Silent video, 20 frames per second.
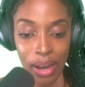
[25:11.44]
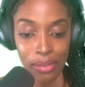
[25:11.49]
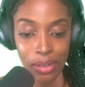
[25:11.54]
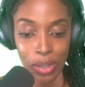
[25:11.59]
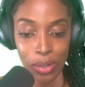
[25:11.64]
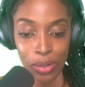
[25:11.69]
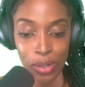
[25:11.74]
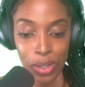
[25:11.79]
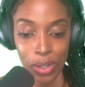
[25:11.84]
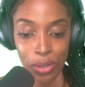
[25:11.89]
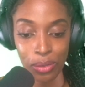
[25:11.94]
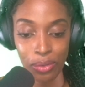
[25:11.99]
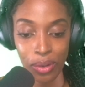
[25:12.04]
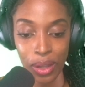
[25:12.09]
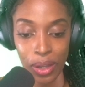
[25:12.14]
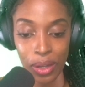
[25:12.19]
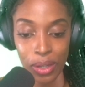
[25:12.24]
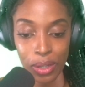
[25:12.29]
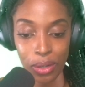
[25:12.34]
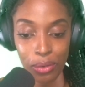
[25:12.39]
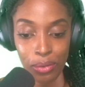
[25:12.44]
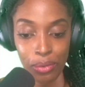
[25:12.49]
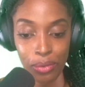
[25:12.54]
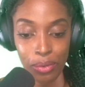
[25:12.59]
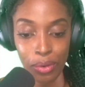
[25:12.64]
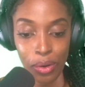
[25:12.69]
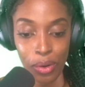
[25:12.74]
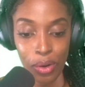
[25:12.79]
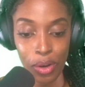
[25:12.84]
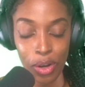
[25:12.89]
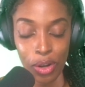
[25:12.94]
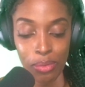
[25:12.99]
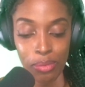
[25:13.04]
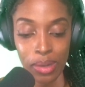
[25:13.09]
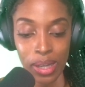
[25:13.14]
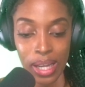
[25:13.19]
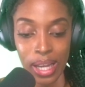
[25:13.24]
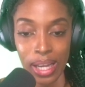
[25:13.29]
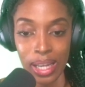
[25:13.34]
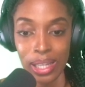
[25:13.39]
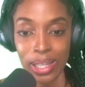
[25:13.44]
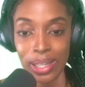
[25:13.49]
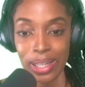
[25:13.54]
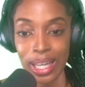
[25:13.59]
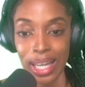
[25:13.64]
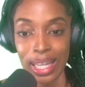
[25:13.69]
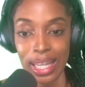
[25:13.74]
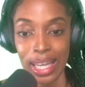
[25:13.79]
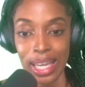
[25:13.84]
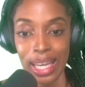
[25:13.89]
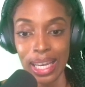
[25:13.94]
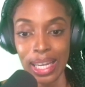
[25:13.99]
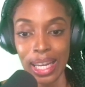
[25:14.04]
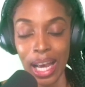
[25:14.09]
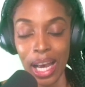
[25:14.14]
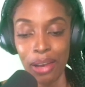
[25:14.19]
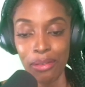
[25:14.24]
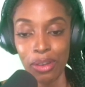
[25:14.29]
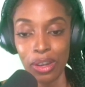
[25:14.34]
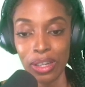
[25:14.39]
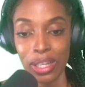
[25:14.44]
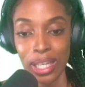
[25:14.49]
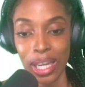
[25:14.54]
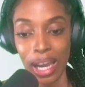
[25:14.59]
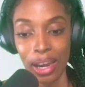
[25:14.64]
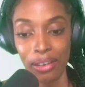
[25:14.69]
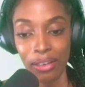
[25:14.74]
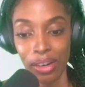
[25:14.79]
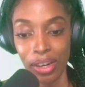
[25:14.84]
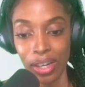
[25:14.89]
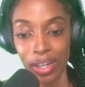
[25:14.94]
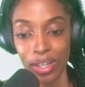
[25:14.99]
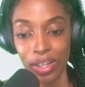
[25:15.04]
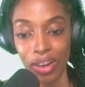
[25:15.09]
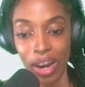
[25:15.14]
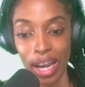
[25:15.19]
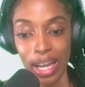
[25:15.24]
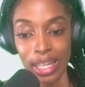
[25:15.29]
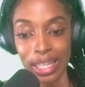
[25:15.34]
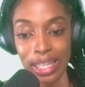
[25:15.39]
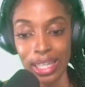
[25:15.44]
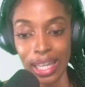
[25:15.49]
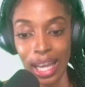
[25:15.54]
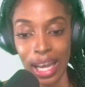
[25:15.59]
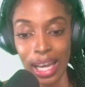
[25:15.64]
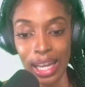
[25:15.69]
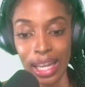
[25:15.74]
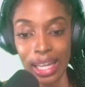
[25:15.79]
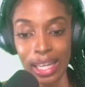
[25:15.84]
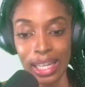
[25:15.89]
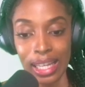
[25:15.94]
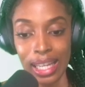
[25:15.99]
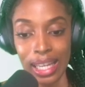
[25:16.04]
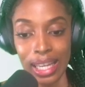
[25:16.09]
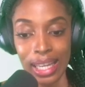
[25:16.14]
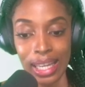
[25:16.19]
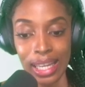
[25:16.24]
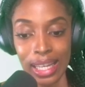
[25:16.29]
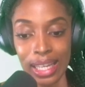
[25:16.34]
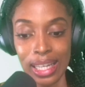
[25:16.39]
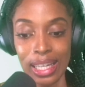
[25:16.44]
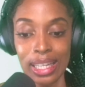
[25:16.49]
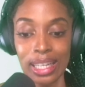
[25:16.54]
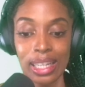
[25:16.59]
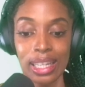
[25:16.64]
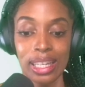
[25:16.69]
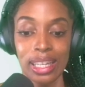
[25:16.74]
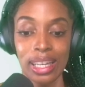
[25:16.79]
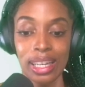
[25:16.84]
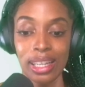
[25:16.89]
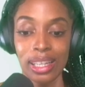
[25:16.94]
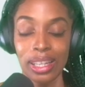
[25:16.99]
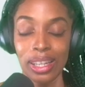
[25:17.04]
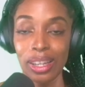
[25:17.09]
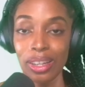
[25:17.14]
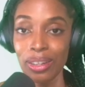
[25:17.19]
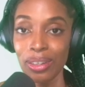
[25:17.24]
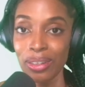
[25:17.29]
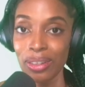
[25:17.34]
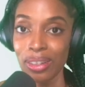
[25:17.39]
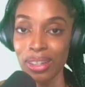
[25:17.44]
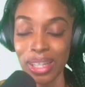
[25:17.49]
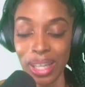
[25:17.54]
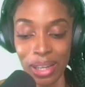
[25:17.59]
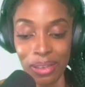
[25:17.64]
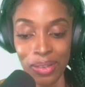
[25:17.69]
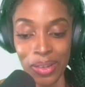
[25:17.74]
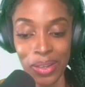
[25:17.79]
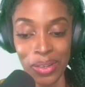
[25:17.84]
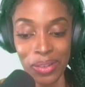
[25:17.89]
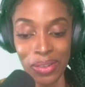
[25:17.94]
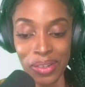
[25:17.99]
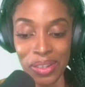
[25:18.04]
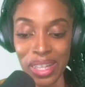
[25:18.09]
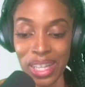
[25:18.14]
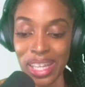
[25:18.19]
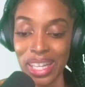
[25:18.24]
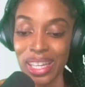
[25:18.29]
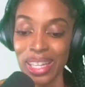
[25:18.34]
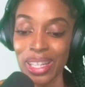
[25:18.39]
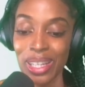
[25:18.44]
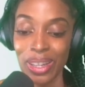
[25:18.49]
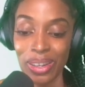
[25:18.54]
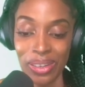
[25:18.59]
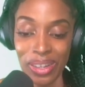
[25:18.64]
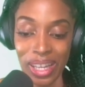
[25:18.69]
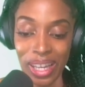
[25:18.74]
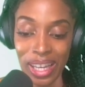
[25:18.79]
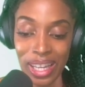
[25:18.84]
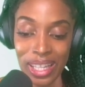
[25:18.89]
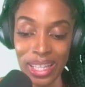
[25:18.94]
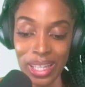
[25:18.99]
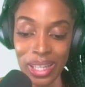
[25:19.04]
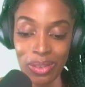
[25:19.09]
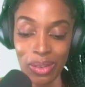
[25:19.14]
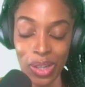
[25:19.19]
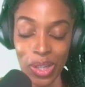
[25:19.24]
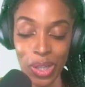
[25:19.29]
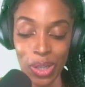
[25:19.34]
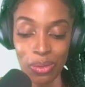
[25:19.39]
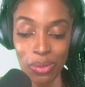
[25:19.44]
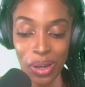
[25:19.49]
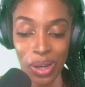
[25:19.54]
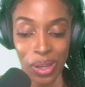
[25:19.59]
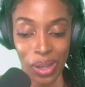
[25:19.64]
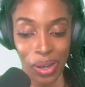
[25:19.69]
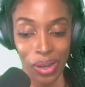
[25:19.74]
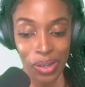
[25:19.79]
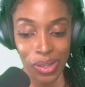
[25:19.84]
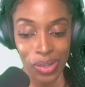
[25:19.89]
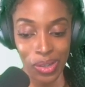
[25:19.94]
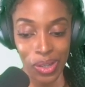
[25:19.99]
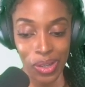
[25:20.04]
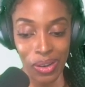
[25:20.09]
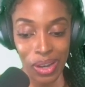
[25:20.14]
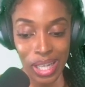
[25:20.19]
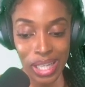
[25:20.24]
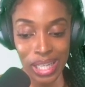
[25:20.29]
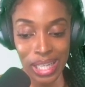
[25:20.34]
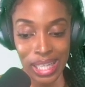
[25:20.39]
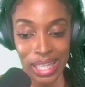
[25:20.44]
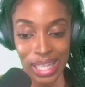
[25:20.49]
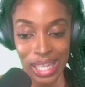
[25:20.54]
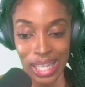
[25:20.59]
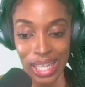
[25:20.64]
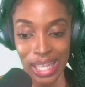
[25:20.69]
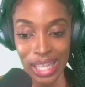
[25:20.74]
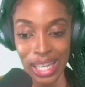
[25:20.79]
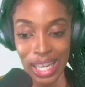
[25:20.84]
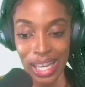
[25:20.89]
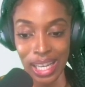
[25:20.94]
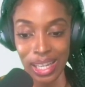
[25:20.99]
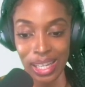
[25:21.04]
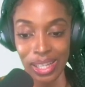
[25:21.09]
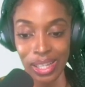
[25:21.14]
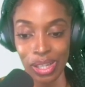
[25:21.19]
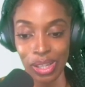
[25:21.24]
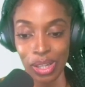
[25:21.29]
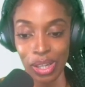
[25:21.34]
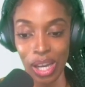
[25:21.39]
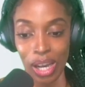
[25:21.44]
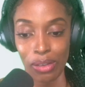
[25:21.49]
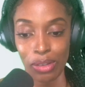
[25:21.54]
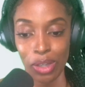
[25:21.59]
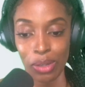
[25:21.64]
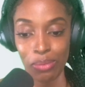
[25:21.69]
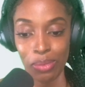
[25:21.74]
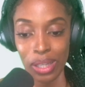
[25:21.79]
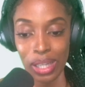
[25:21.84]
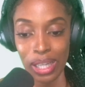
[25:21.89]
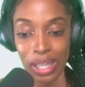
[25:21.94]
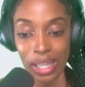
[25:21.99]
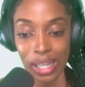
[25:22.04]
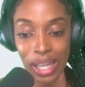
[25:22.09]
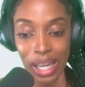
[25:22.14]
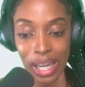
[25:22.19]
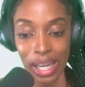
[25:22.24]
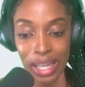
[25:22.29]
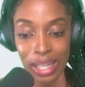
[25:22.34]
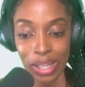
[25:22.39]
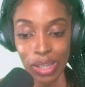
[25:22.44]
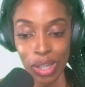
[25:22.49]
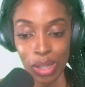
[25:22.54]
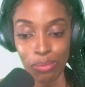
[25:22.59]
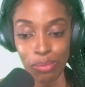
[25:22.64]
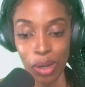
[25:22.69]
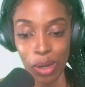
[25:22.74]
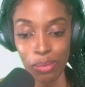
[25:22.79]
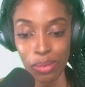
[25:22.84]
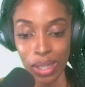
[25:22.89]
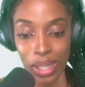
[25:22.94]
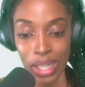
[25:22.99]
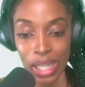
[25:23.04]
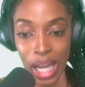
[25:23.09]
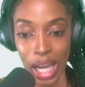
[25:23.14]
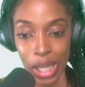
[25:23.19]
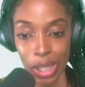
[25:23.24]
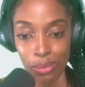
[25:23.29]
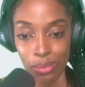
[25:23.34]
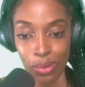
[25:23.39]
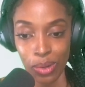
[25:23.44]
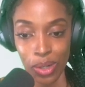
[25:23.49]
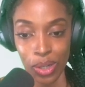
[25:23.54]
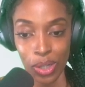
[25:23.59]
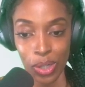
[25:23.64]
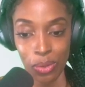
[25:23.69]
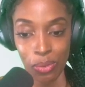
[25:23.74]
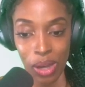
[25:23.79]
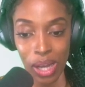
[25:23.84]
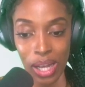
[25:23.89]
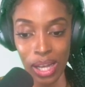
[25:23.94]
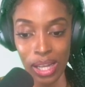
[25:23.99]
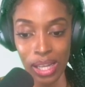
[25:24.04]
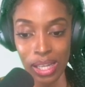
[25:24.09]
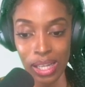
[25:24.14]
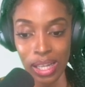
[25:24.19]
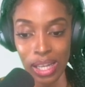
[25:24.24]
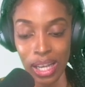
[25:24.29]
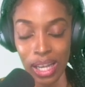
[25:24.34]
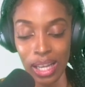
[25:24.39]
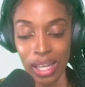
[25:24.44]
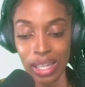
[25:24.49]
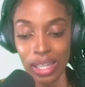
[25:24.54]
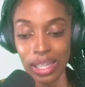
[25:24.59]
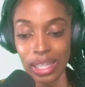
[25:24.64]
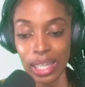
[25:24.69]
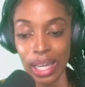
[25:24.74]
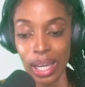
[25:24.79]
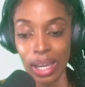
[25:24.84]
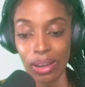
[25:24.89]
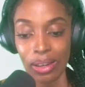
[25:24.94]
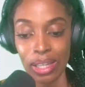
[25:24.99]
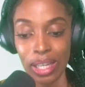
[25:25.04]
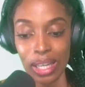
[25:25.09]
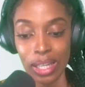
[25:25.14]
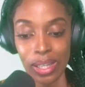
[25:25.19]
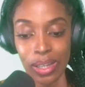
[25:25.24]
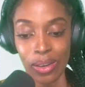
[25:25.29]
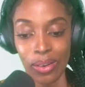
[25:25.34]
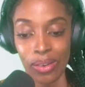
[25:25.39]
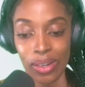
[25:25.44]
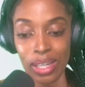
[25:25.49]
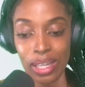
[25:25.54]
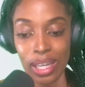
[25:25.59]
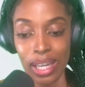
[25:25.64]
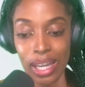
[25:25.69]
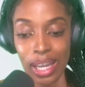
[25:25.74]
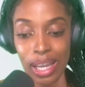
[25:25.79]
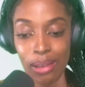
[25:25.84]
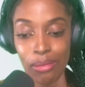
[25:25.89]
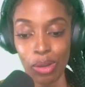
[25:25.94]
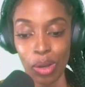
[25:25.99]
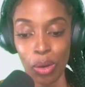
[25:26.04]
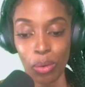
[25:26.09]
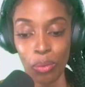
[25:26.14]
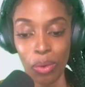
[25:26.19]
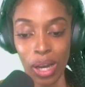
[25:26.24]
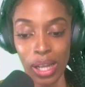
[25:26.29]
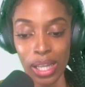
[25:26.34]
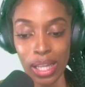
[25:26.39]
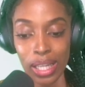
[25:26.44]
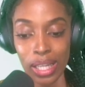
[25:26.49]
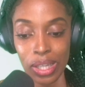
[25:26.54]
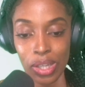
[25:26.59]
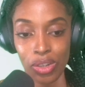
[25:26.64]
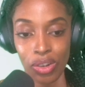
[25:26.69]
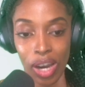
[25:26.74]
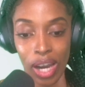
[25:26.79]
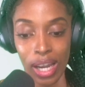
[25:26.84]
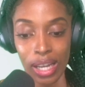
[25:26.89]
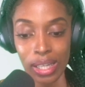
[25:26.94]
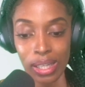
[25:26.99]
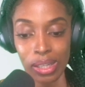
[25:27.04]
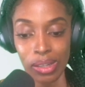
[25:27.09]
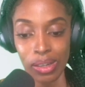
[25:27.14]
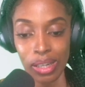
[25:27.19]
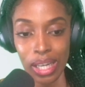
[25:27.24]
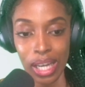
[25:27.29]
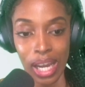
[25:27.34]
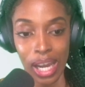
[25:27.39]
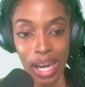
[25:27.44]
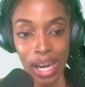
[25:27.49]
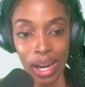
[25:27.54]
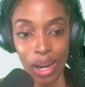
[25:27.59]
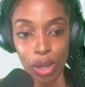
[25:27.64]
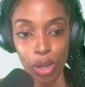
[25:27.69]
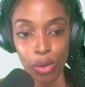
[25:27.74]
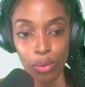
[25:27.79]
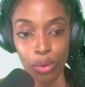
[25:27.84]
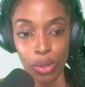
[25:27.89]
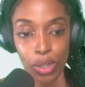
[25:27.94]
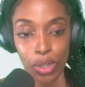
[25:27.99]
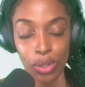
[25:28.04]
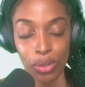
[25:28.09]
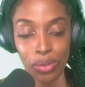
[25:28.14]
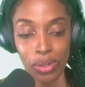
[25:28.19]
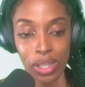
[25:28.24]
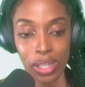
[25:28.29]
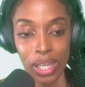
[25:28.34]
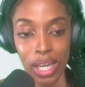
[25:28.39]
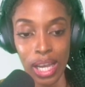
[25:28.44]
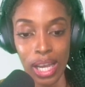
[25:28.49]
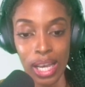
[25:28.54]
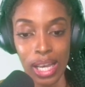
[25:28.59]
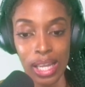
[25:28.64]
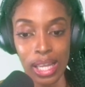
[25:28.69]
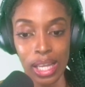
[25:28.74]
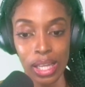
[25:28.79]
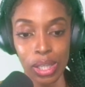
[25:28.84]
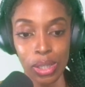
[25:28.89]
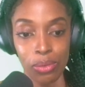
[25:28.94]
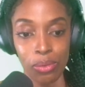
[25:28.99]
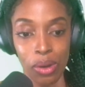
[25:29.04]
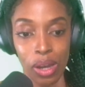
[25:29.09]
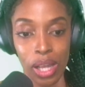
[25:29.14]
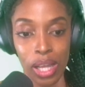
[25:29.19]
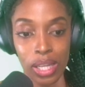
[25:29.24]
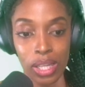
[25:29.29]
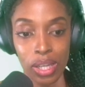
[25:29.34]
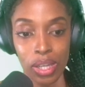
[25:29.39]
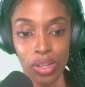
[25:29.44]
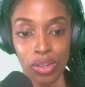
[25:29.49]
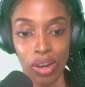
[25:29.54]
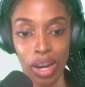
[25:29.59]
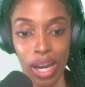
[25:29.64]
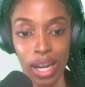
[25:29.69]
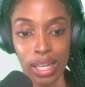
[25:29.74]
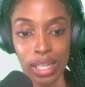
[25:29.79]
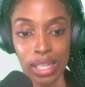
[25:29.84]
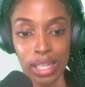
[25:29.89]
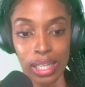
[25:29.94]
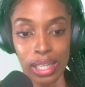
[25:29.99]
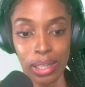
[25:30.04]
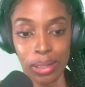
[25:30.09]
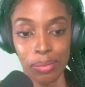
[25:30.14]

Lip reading: to also fill out a form so that they can have your Terra address and they can, give you the tokens, which is worth 100 USD. So you have to put the link to the published dashboard as well. Say your Discord name, your wallet address. So in here, you would use this wallet address